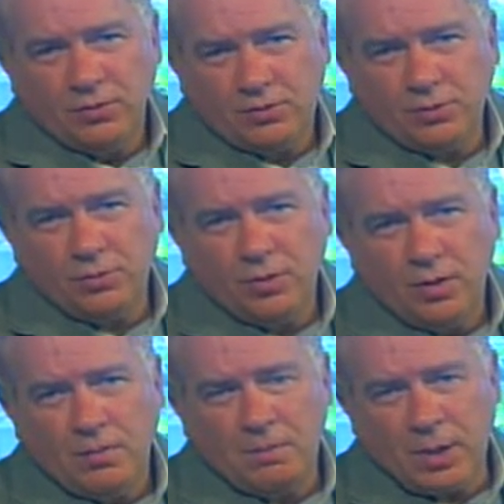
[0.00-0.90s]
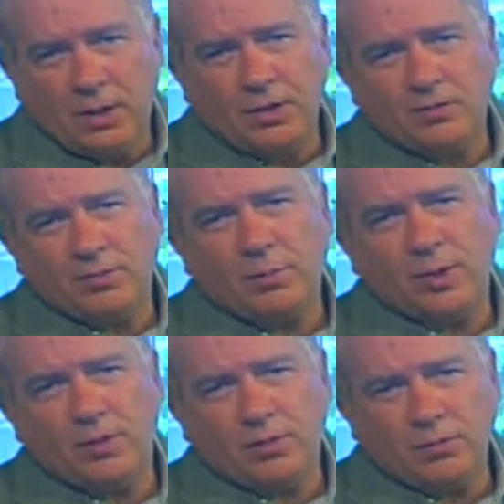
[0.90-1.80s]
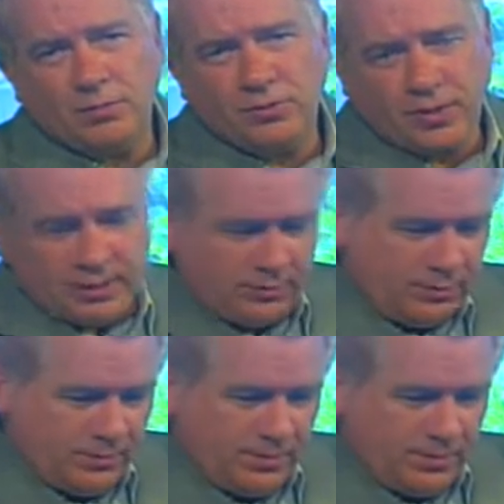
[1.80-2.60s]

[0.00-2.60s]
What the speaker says: to marry someone of their own sex.